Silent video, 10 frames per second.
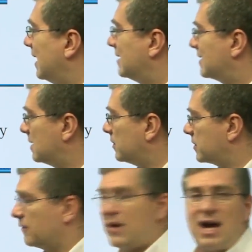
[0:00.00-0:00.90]
and still
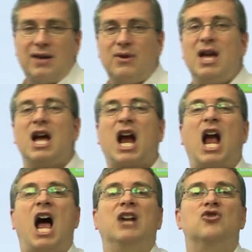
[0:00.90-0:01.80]
survive
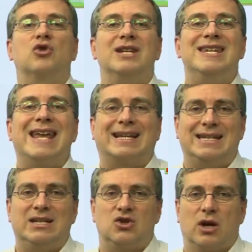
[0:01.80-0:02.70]

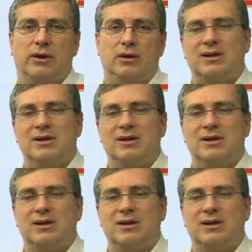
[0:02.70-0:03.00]
contradict each other.